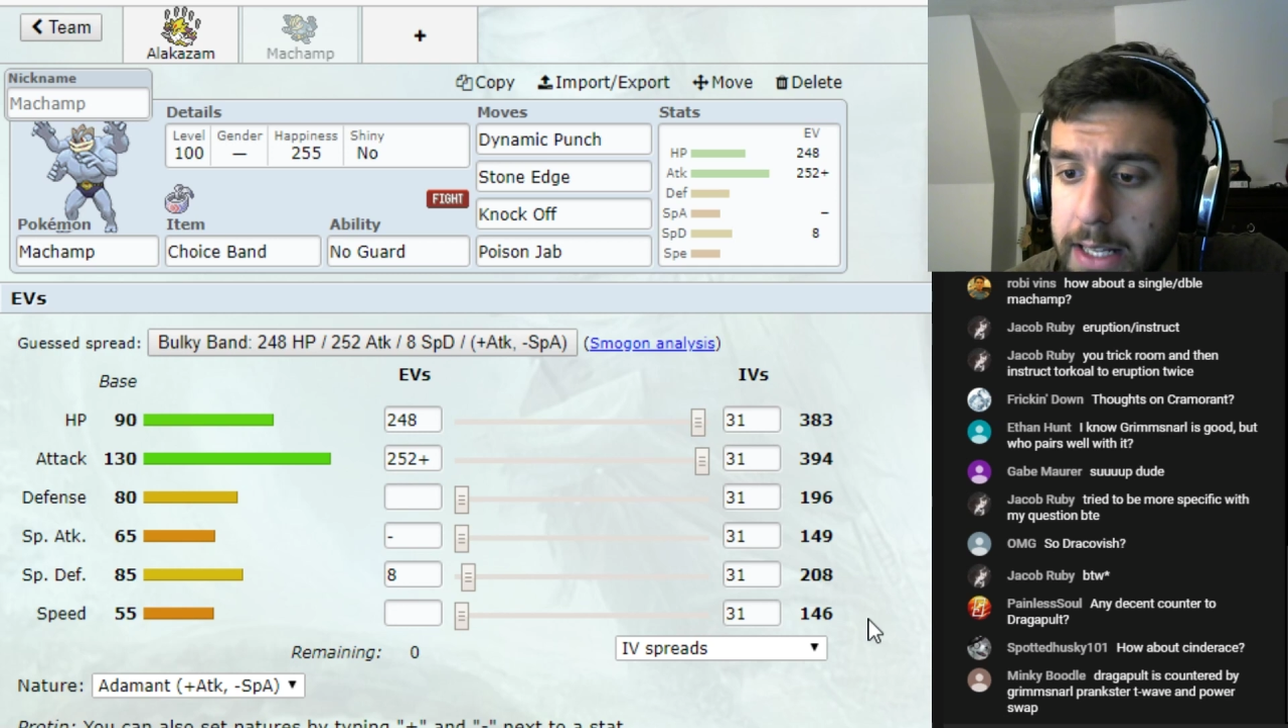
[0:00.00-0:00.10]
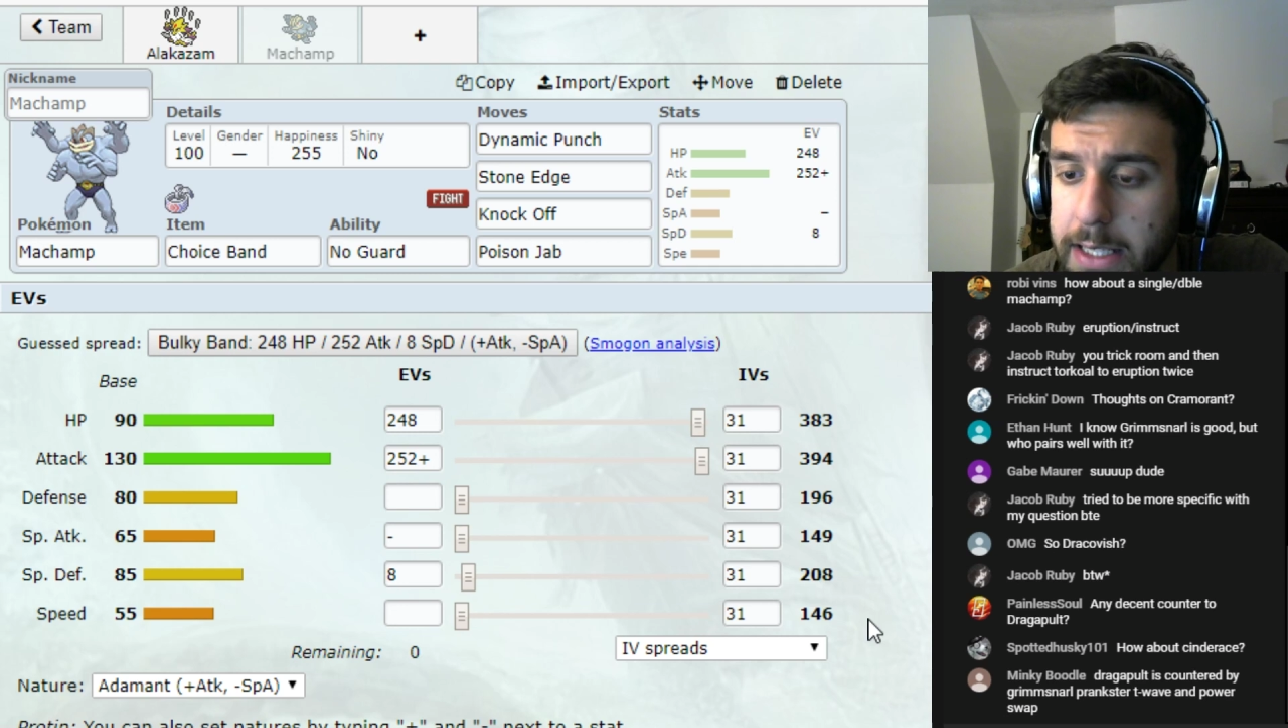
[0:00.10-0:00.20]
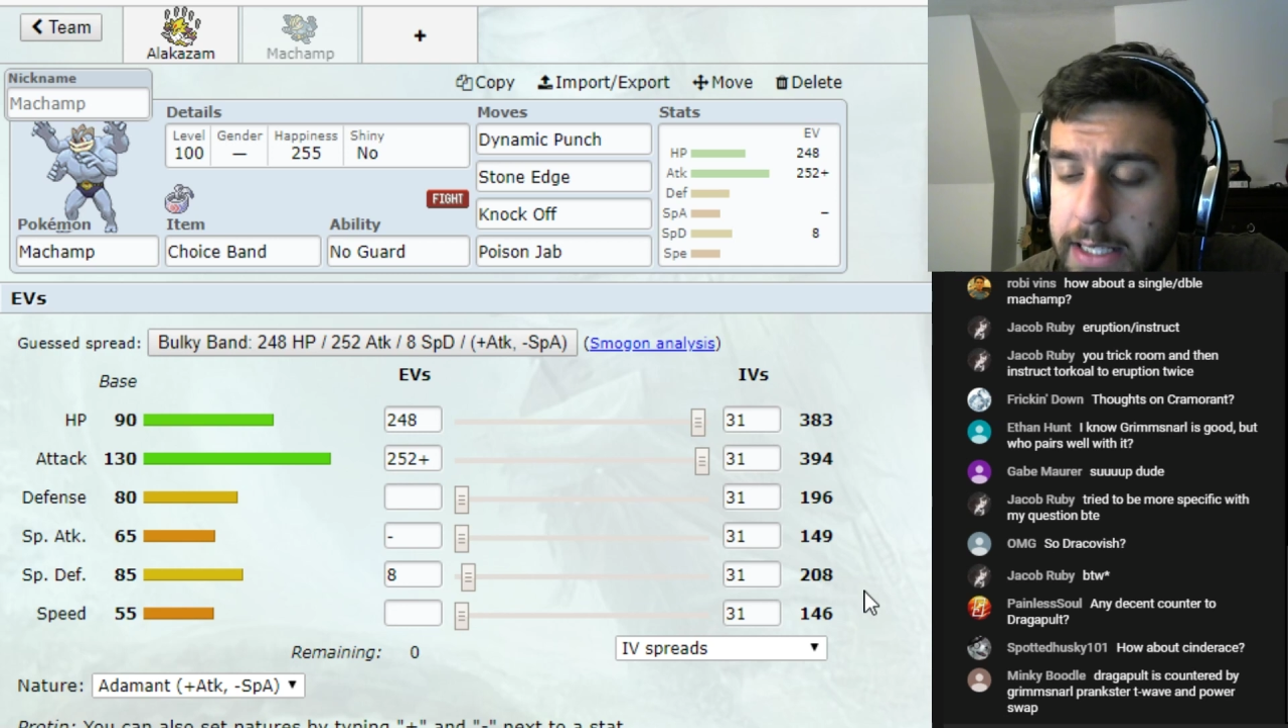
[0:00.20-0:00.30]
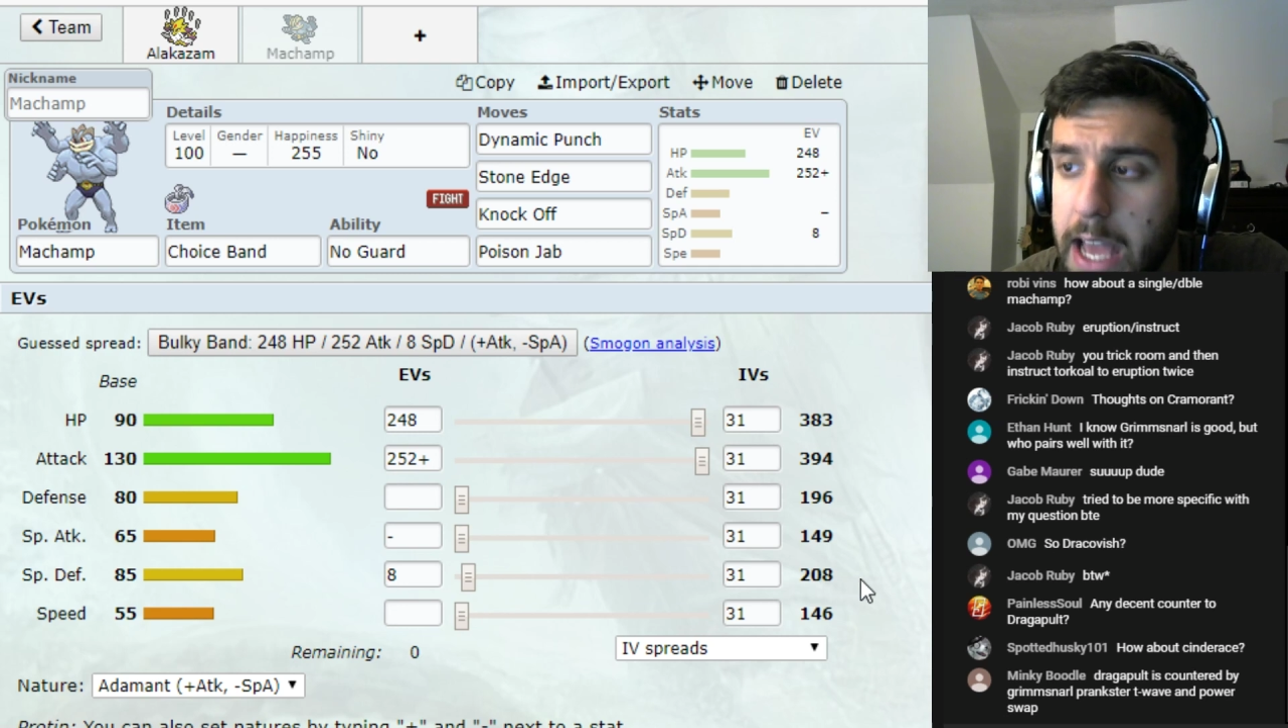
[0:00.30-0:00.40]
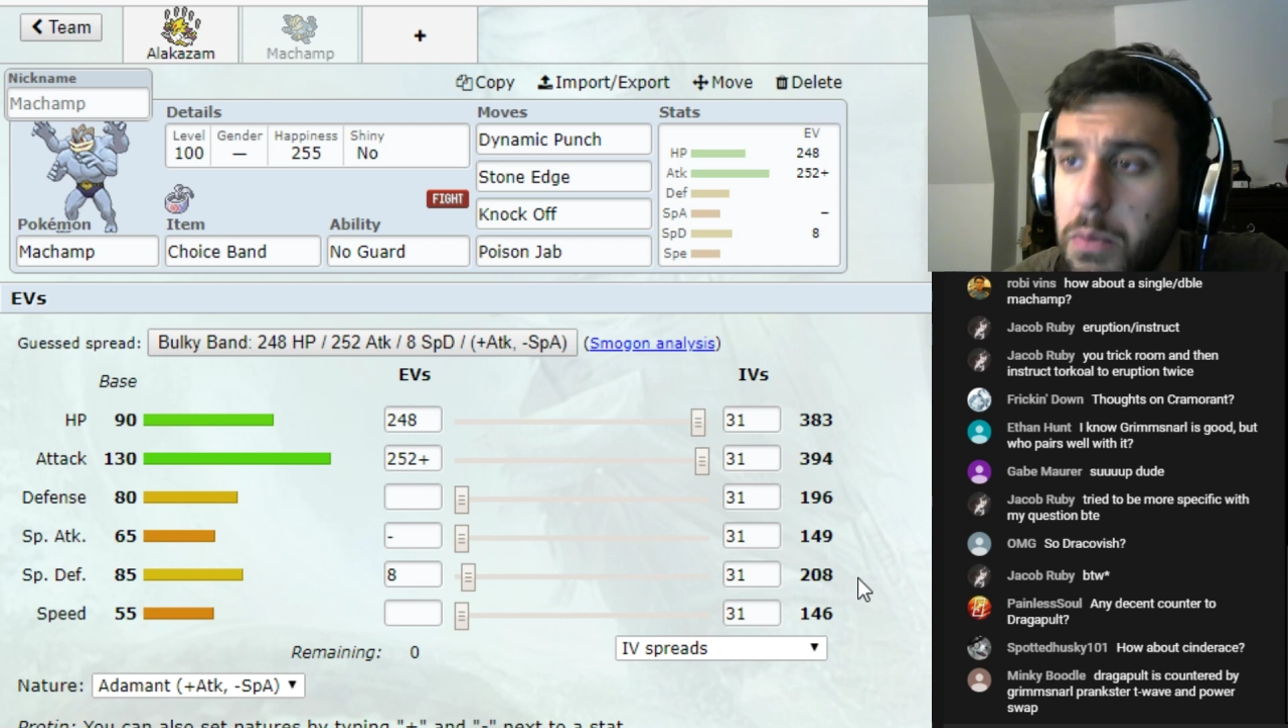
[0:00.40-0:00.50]

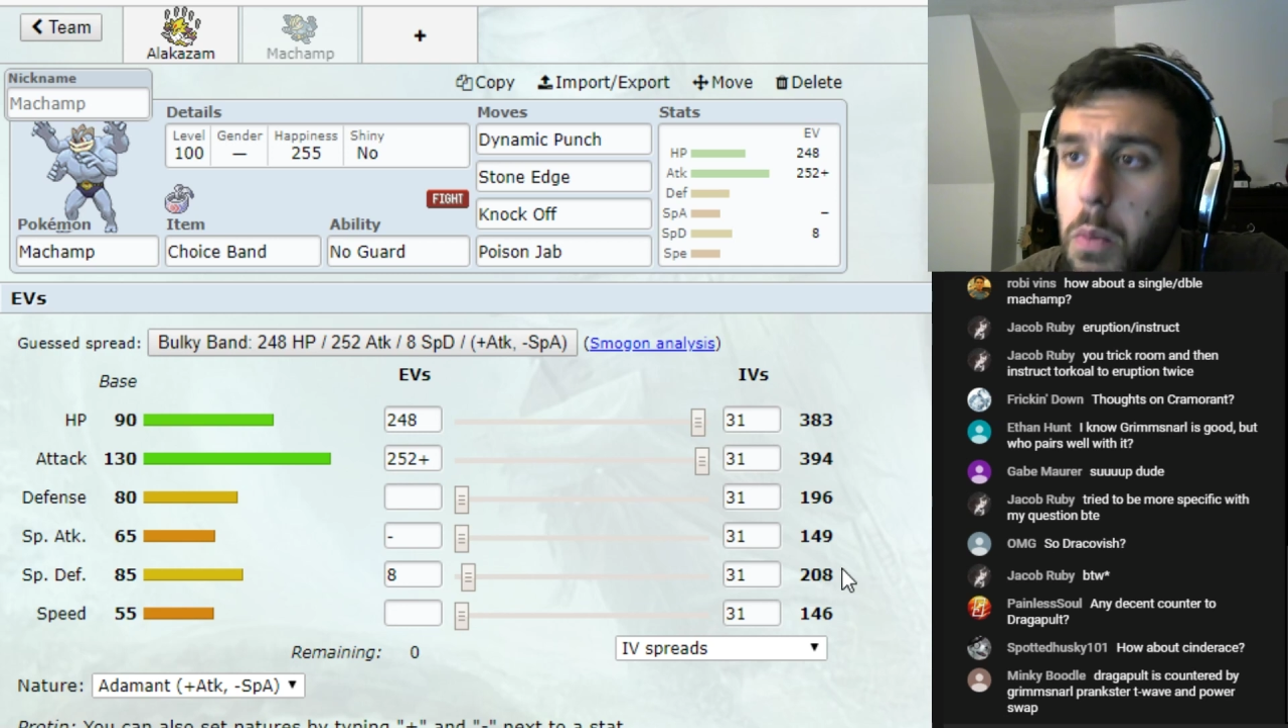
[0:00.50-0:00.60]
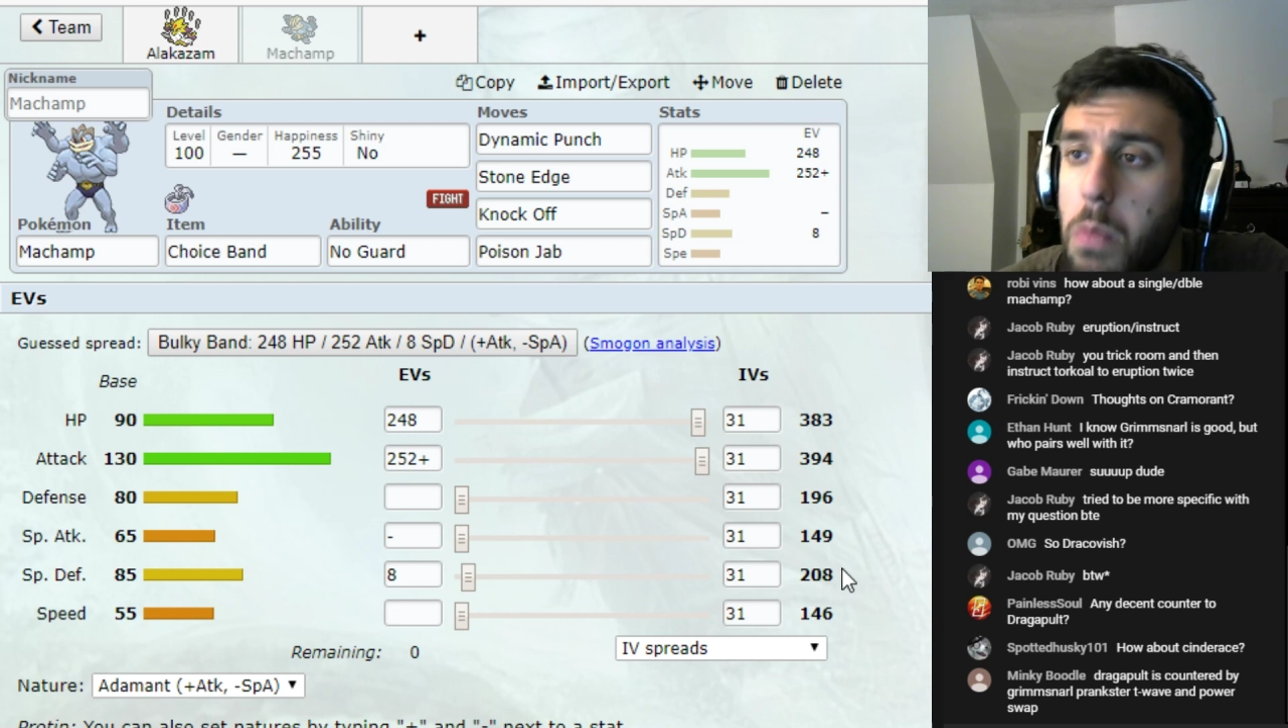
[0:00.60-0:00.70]
instead.